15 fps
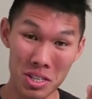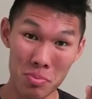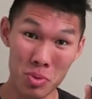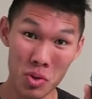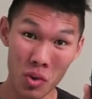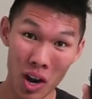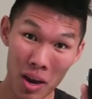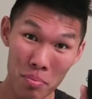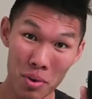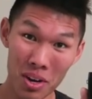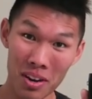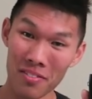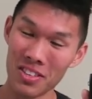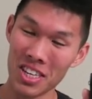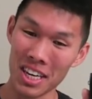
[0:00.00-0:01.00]
subscribed could
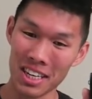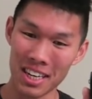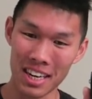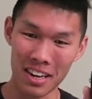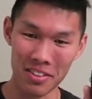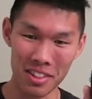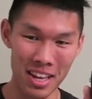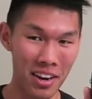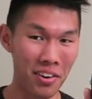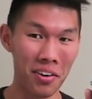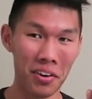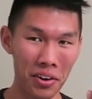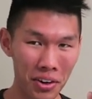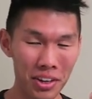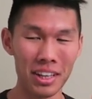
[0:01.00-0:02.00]
have checked it out there
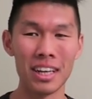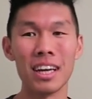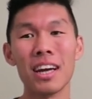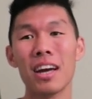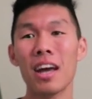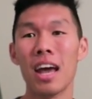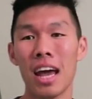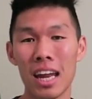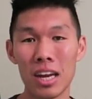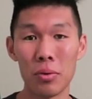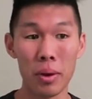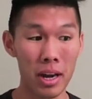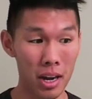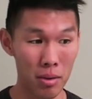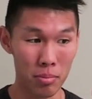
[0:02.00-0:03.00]
early.
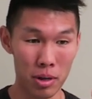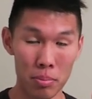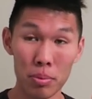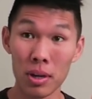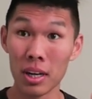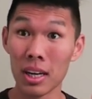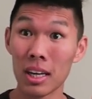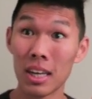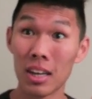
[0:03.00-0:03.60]
Anyway, I'm gonna put it